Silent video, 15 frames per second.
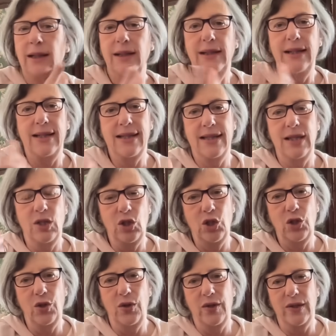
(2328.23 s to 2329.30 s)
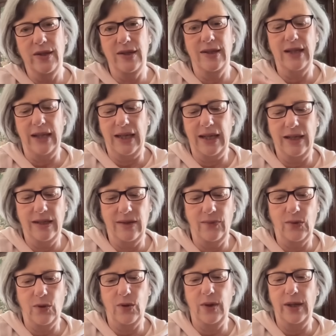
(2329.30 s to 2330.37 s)
Listen to the seeds of
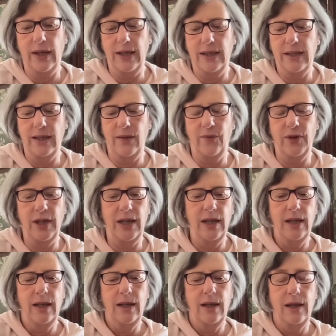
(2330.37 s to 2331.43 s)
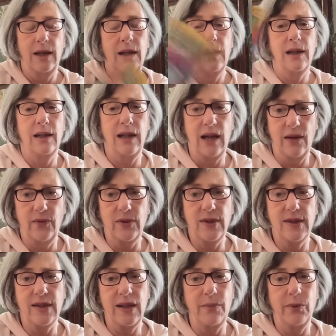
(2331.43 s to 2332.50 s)
creativity. Lovers,
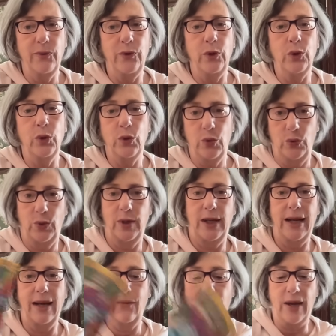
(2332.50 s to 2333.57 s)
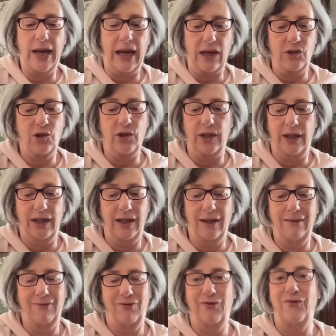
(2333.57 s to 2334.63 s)
some of you could have actually
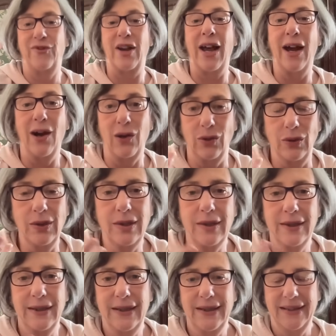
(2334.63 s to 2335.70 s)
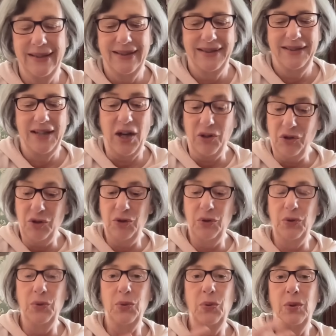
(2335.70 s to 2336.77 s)
found a
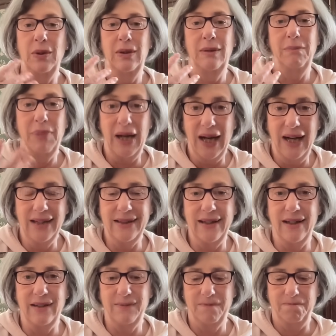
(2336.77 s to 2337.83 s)
new partner.